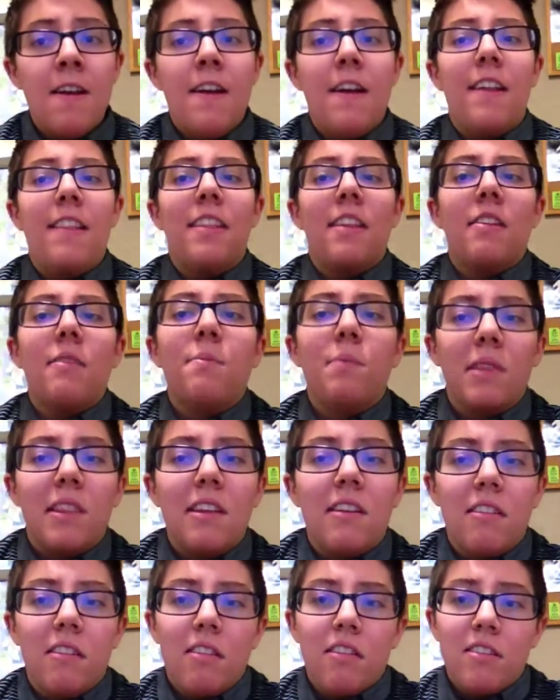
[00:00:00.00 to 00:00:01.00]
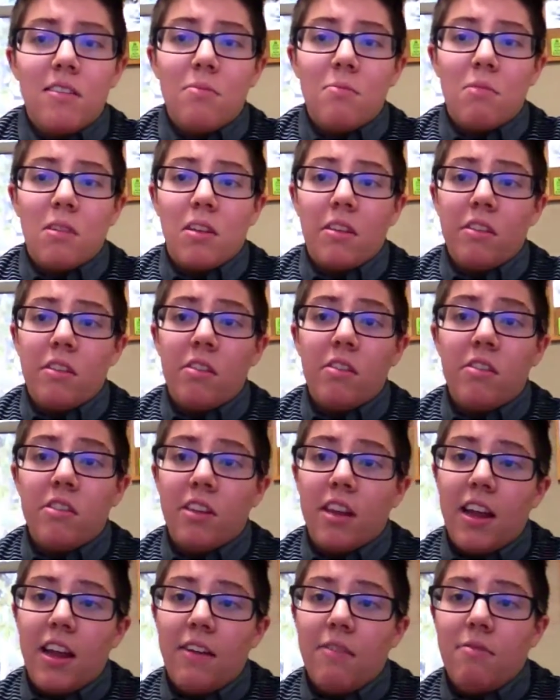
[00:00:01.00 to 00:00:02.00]
But there are some concerns
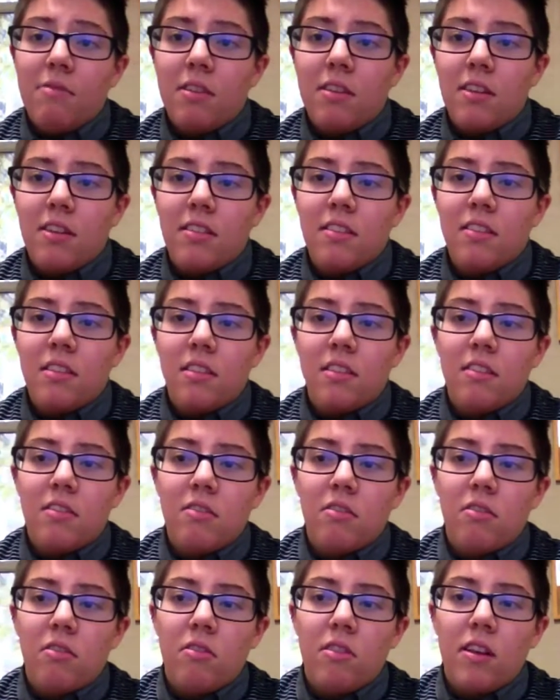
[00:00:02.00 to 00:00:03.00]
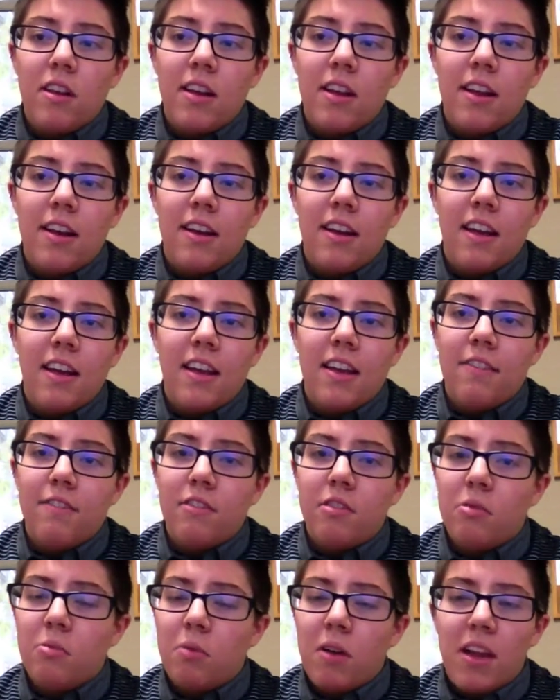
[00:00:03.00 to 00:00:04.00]
I have with testosterone, and I have
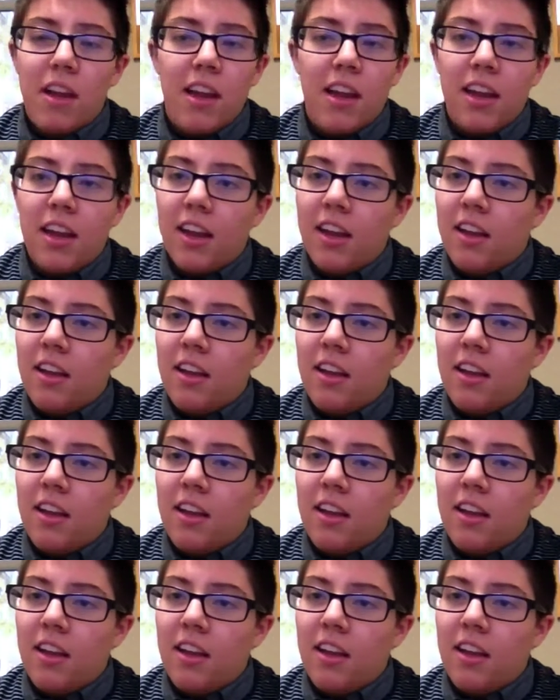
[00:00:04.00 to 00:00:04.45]
to weigh